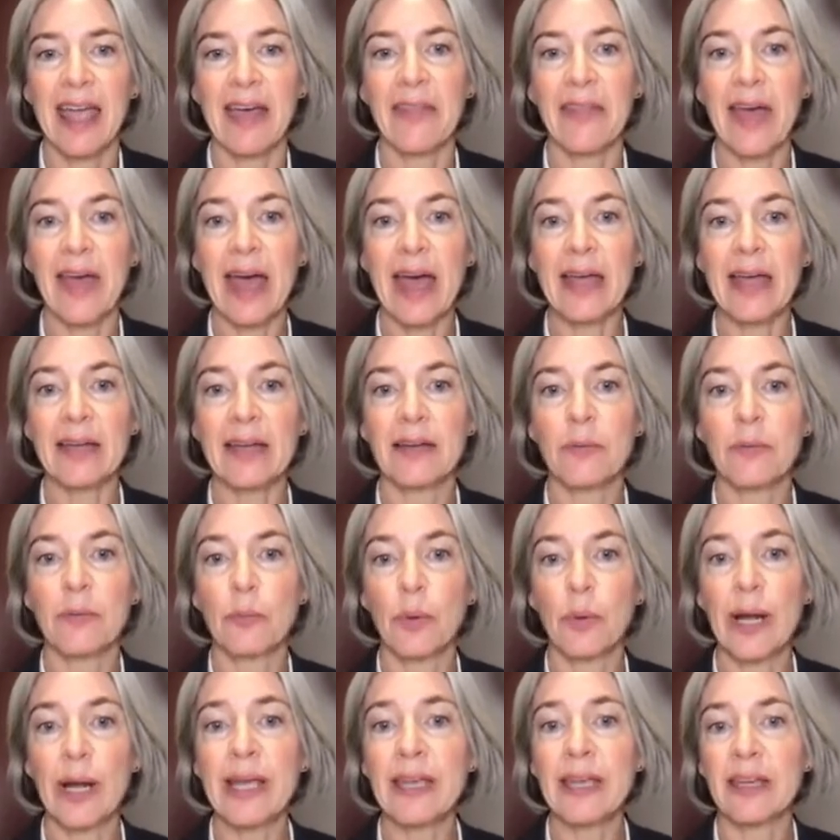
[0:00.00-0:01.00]
and that
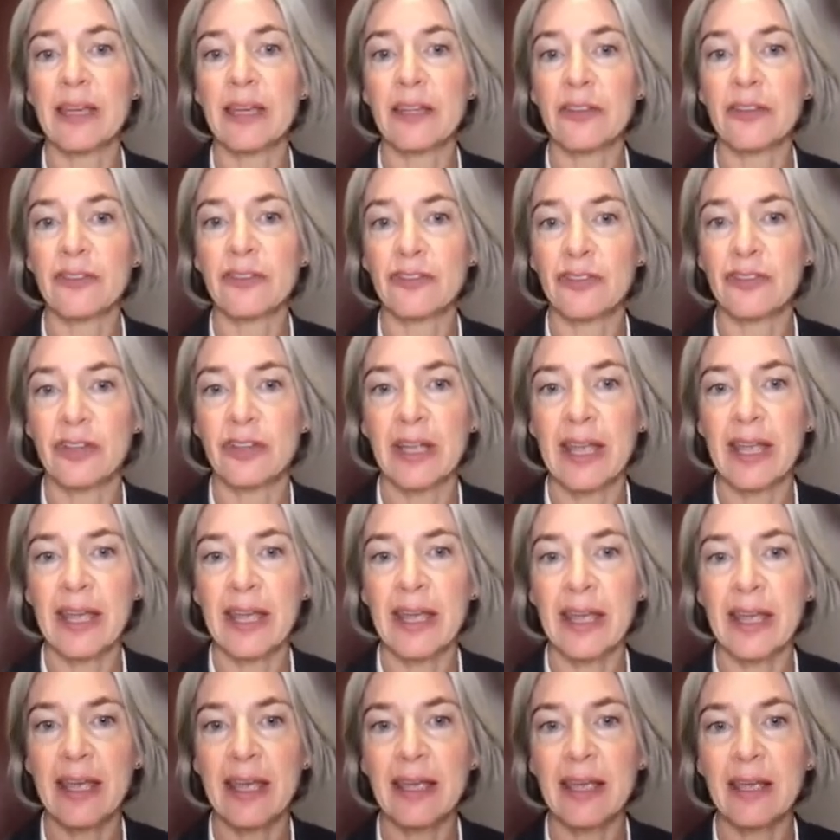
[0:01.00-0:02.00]
breakage
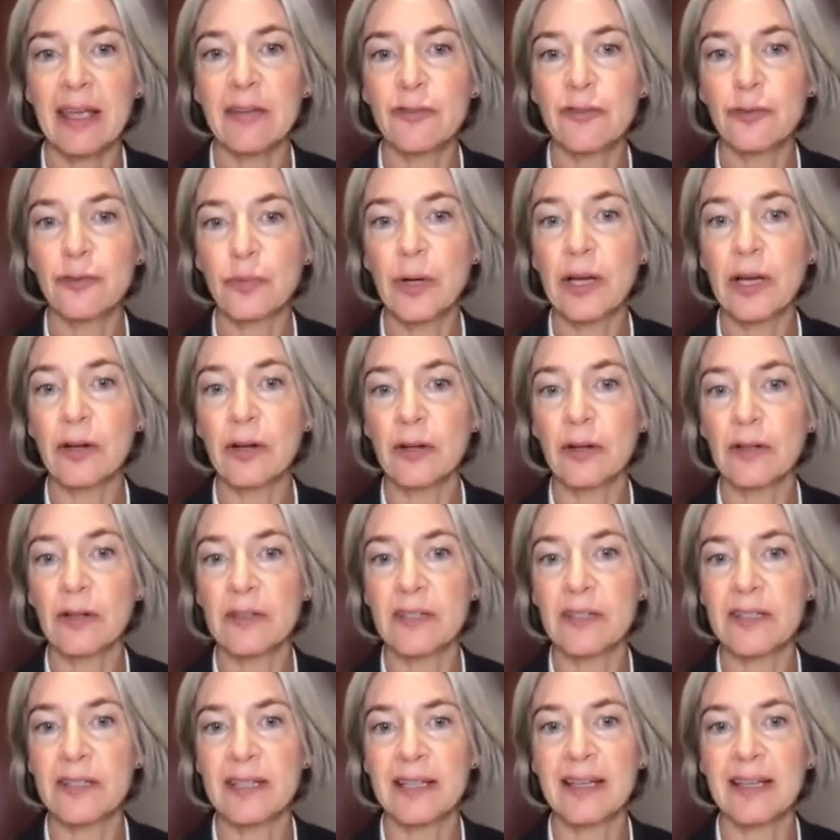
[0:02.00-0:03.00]

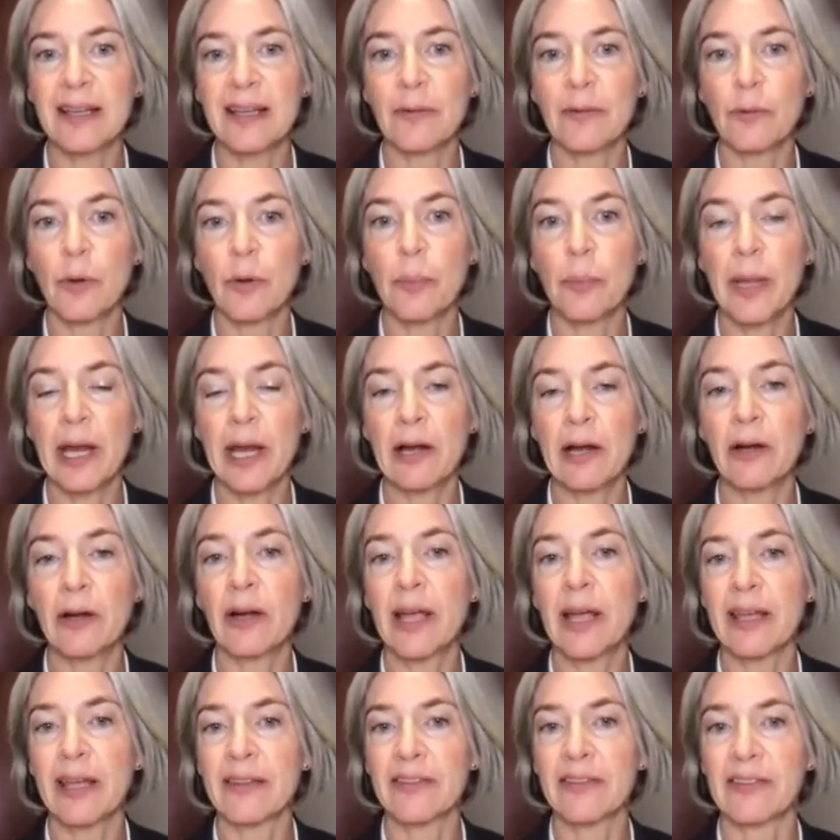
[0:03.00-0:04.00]
triggers
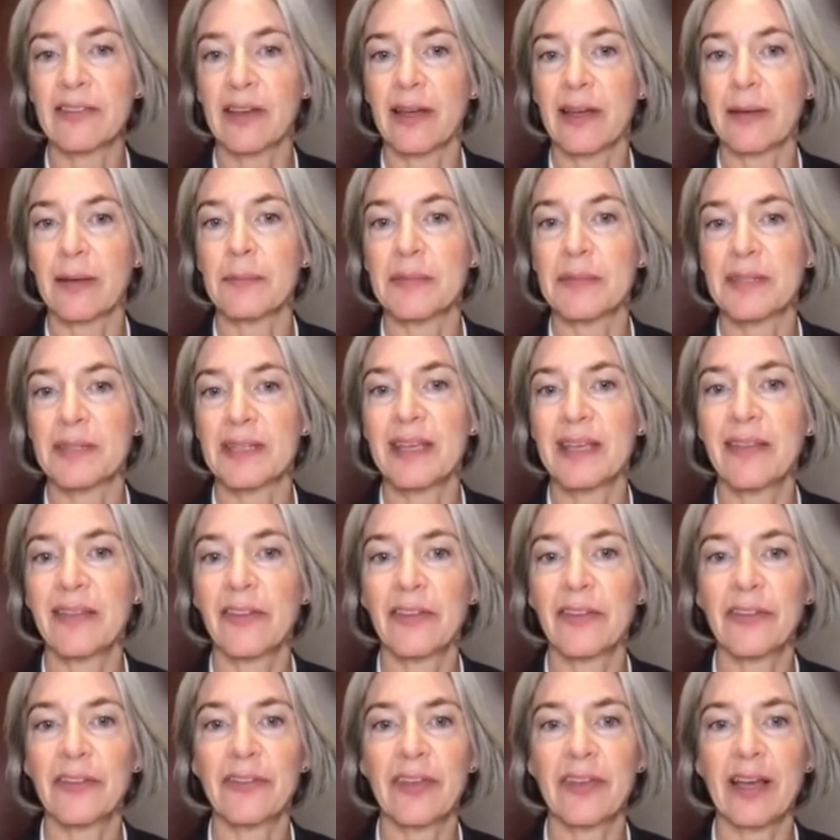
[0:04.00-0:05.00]
repair enzymes in
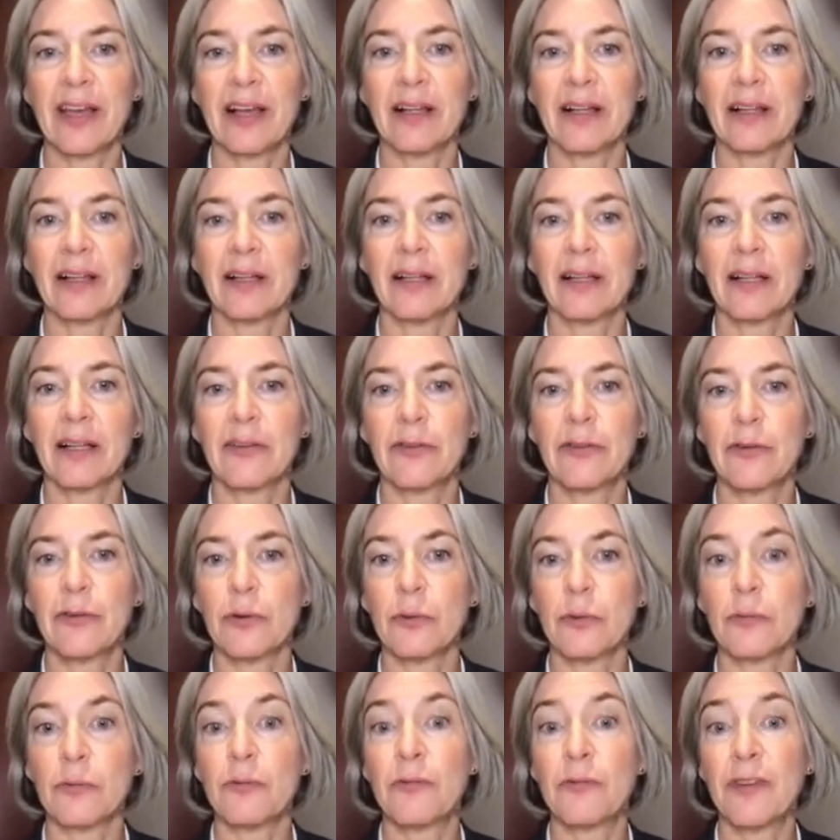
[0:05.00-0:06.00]
the cell
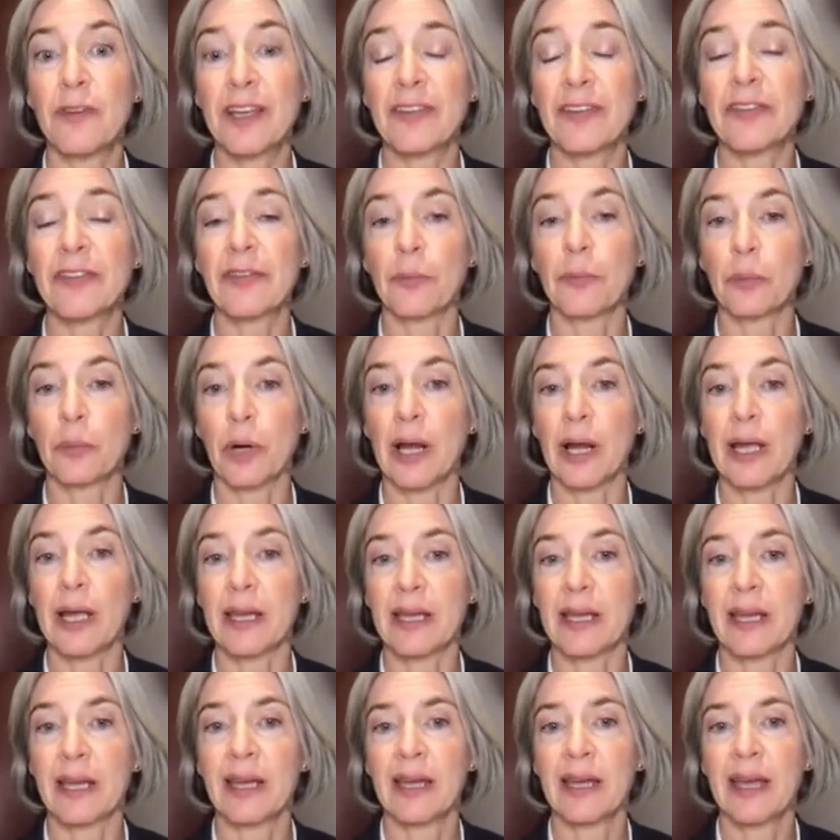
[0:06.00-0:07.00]
to fix the
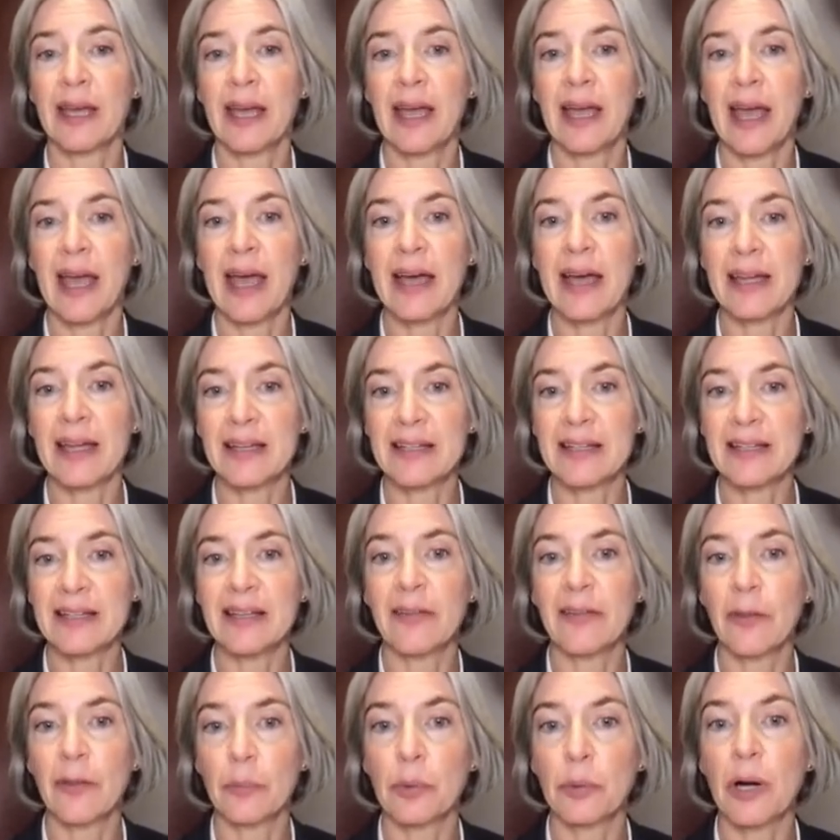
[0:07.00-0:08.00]
break, and
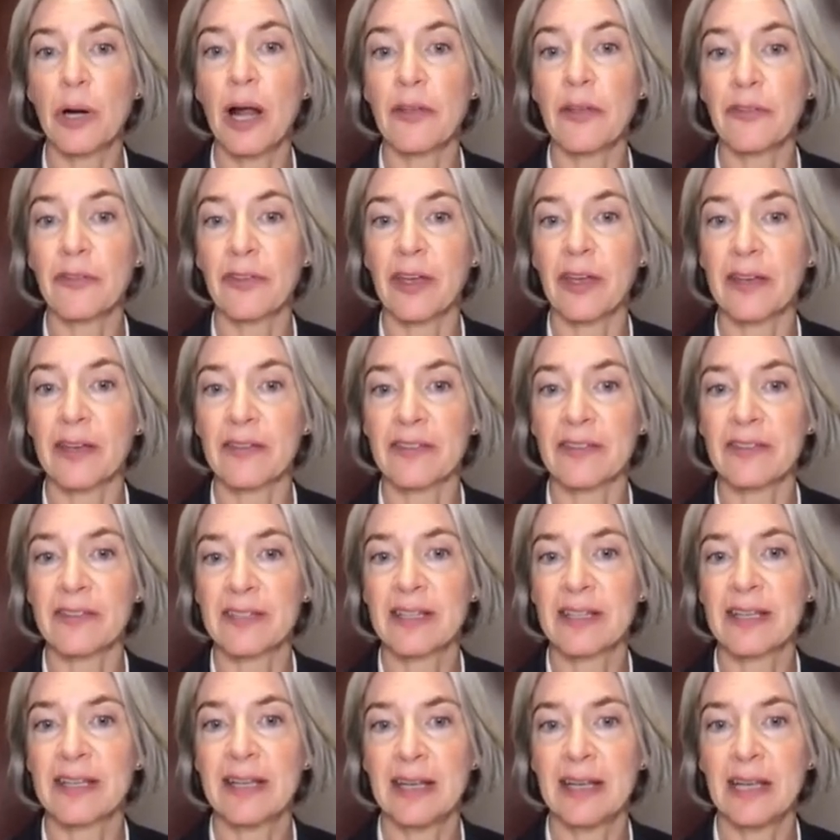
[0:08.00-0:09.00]
in the
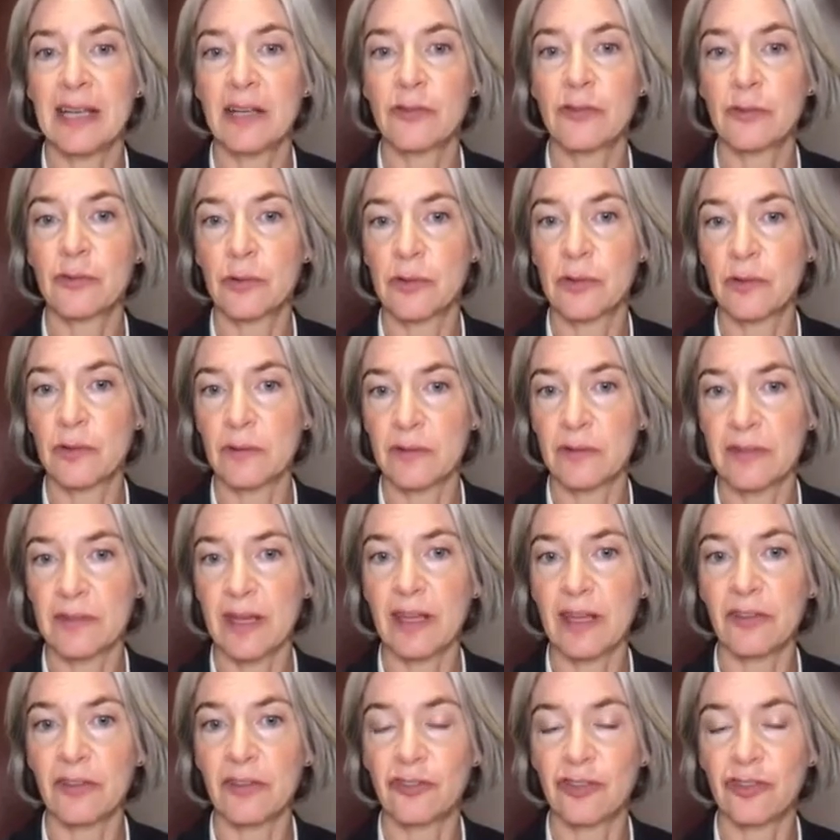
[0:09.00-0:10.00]
process, introduce
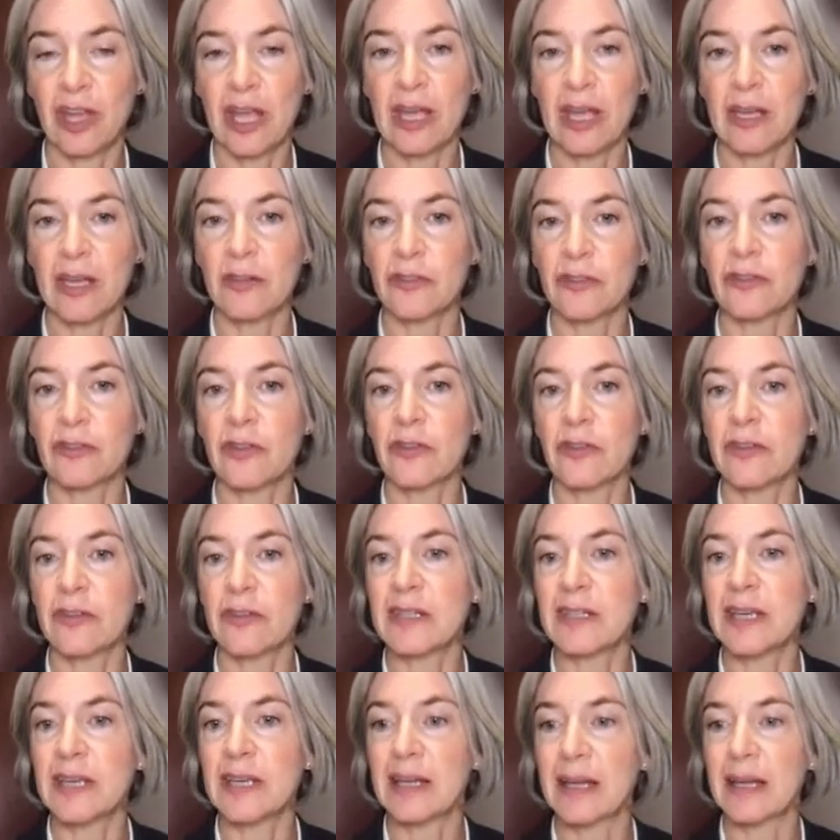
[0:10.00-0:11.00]
a change to the
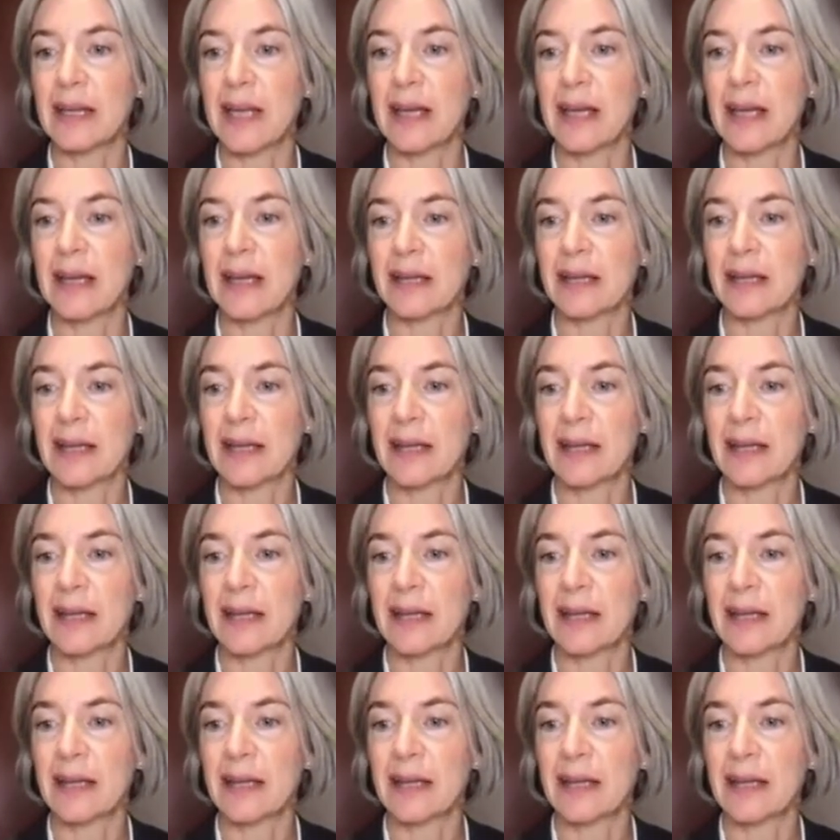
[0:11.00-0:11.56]
DNA.